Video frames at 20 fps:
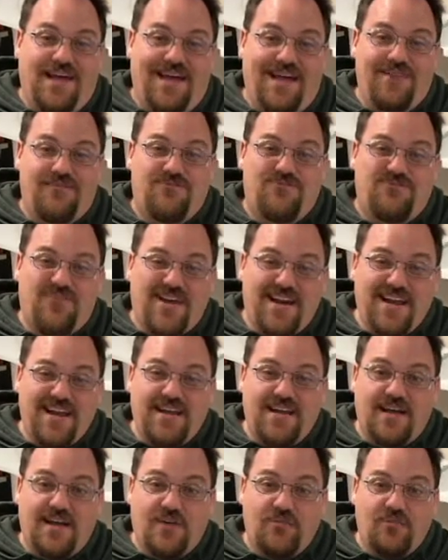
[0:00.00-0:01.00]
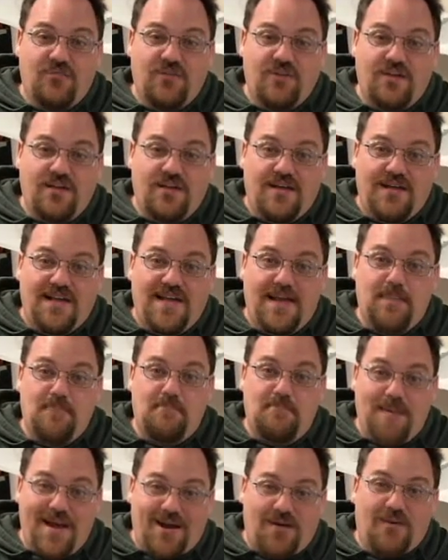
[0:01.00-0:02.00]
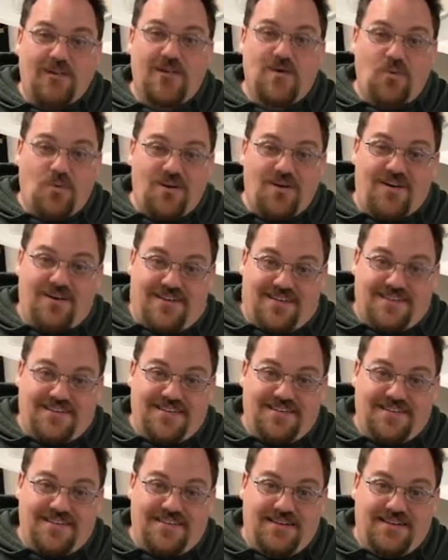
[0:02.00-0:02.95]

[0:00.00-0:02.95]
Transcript: And funny enough, it barely worked.